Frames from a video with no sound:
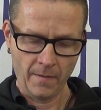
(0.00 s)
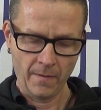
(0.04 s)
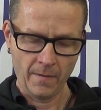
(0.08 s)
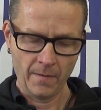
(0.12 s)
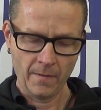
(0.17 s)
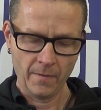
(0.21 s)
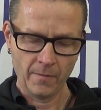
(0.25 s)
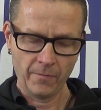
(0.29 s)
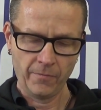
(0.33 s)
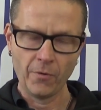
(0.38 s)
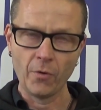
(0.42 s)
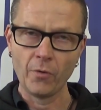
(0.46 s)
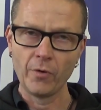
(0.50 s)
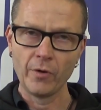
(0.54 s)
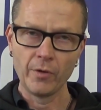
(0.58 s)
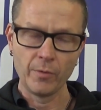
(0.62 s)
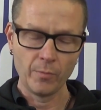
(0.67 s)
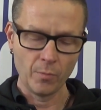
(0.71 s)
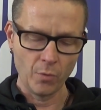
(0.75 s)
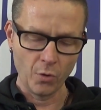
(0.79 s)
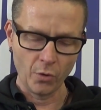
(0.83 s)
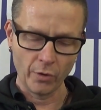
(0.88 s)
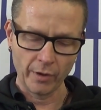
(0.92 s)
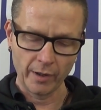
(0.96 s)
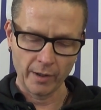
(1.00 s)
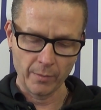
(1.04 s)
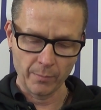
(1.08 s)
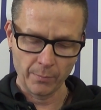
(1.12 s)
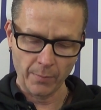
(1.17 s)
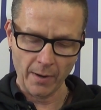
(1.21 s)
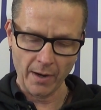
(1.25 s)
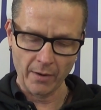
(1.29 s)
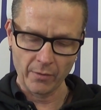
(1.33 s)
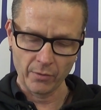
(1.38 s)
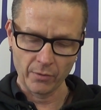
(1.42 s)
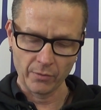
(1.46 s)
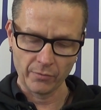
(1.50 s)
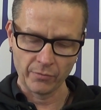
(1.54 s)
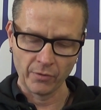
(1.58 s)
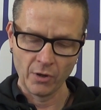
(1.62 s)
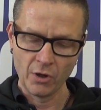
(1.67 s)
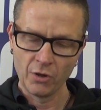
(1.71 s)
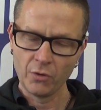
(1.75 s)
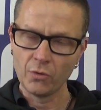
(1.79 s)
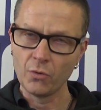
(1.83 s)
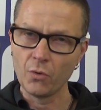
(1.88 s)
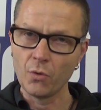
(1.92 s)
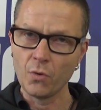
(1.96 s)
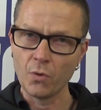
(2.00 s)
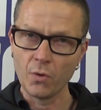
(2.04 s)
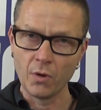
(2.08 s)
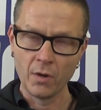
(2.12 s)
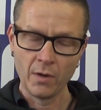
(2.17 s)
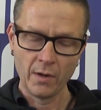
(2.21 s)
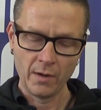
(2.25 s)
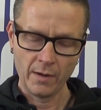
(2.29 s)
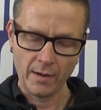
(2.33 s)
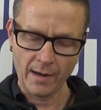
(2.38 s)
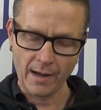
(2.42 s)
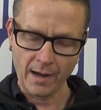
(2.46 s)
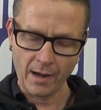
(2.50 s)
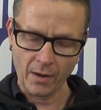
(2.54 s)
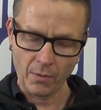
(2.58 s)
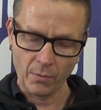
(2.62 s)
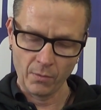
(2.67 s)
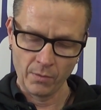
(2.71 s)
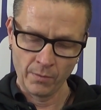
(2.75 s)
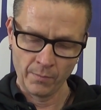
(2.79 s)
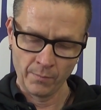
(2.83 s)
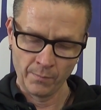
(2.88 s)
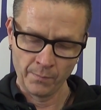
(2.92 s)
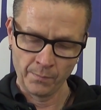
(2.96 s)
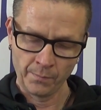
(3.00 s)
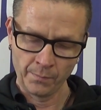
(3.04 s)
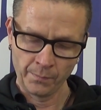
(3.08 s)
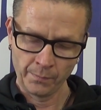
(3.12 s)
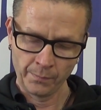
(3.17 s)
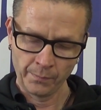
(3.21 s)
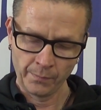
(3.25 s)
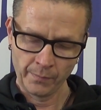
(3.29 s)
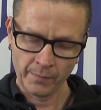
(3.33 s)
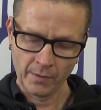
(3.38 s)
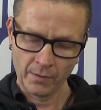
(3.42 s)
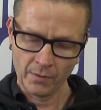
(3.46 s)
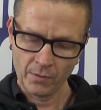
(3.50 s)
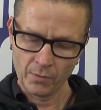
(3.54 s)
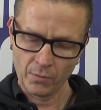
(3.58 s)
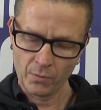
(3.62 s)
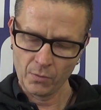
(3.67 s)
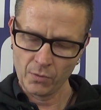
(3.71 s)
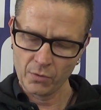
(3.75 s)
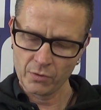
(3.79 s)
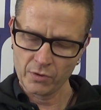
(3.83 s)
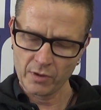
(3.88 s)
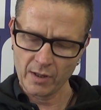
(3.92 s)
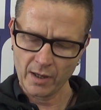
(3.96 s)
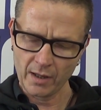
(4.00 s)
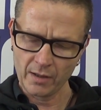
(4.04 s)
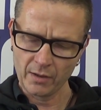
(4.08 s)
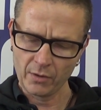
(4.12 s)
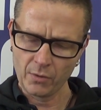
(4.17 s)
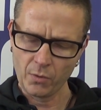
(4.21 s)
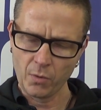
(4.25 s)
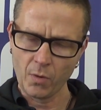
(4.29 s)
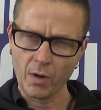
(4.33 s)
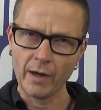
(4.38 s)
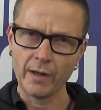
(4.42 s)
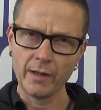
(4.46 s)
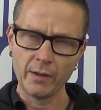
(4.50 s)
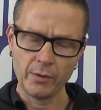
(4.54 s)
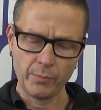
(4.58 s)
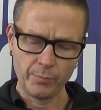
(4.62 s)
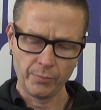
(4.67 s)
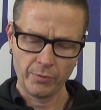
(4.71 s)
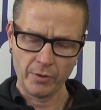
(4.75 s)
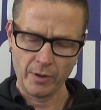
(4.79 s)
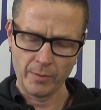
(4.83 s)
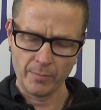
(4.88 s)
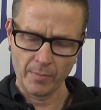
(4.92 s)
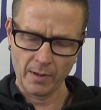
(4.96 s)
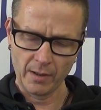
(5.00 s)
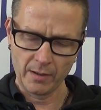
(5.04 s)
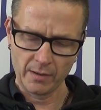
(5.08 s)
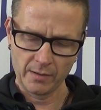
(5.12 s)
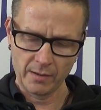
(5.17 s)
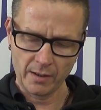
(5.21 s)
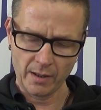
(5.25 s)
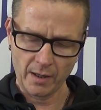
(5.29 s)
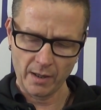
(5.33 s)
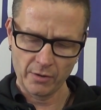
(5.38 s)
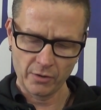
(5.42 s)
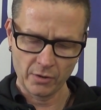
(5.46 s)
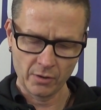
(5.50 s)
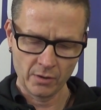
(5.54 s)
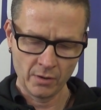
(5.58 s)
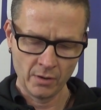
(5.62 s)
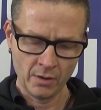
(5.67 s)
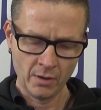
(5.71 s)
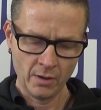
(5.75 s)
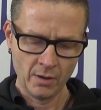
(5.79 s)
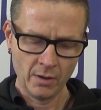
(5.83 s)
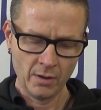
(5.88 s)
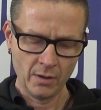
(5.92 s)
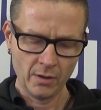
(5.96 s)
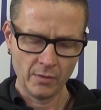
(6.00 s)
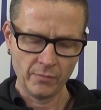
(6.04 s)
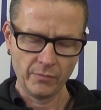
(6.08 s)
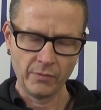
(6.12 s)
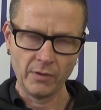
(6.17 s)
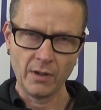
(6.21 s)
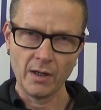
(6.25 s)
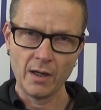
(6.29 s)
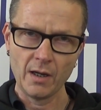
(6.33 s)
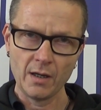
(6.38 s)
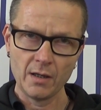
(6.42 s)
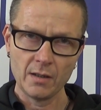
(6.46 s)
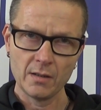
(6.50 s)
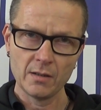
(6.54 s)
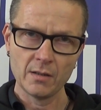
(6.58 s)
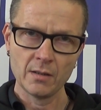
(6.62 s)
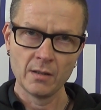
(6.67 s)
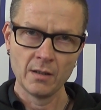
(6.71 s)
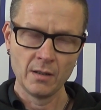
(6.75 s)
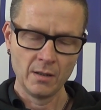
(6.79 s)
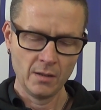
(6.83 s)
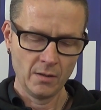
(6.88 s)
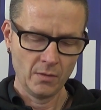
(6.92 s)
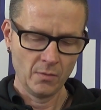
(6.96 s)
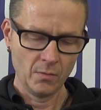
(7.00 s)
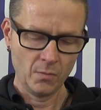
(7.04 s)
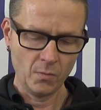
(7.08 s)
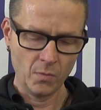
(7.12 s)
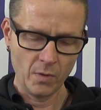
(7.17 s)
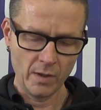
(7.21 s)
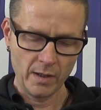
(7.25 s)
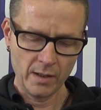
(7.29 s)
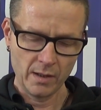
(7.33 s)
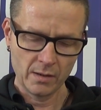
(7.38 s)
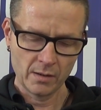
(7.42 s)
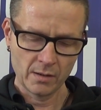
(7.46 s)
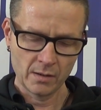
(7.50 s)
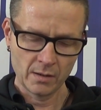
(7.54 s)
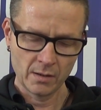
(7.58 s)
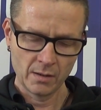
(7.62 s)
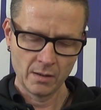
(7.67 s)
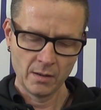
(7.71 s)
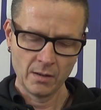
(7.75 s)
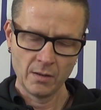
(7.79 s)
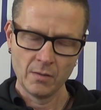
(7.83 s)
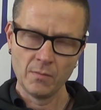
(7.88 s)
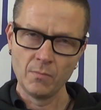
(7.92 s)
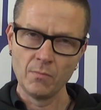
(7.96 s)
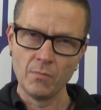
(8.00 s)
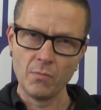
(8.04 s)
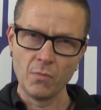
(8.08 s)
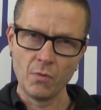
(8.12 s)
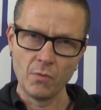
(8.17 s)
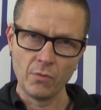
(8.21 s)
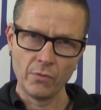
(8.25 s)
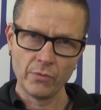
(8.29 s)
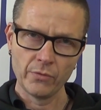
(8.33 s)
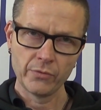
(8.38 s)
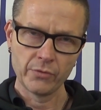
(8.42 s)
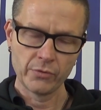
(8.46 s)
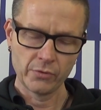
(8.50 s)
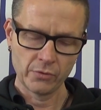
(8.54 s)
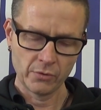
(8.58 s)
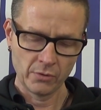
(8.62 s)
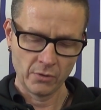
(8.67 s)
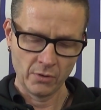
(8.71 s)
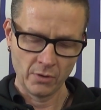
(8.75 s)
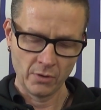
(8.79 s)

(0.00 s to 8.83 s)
A 4 a.m. imperative, go, now. Or was there the quiet premeditation of days, weeks, months?